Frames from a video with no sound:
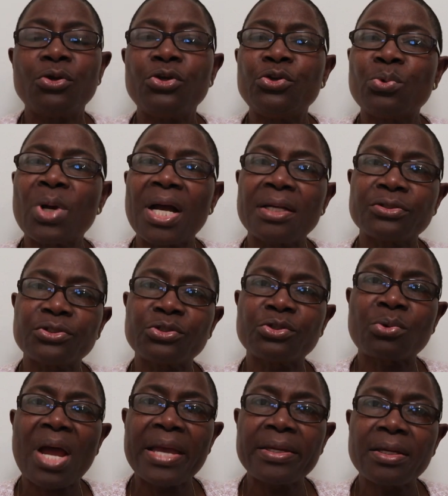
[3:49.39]
You can
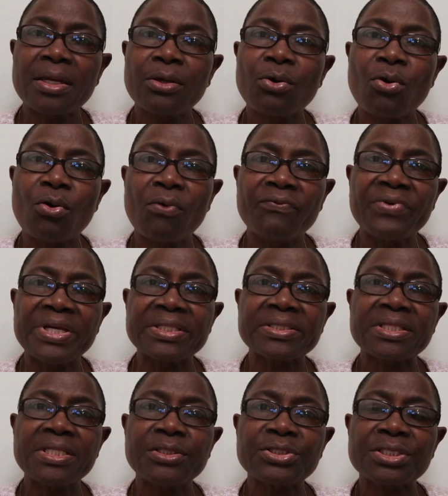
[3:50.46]
strike a
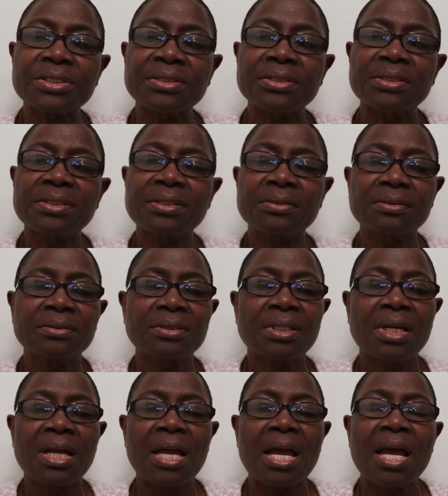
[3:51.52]
conversation
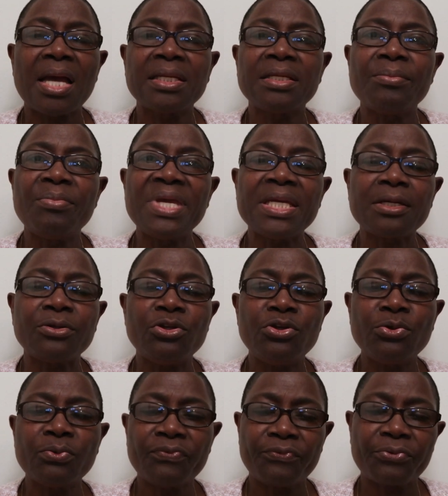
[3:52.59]
and make
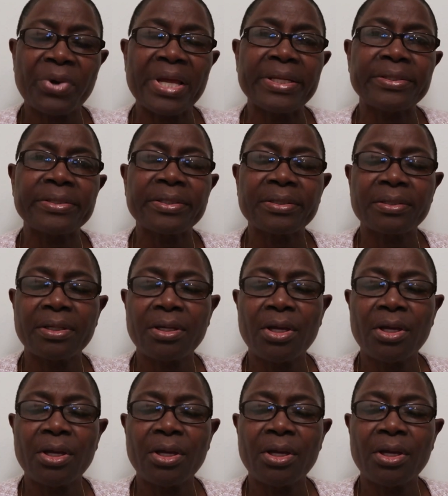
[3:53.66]
new friends.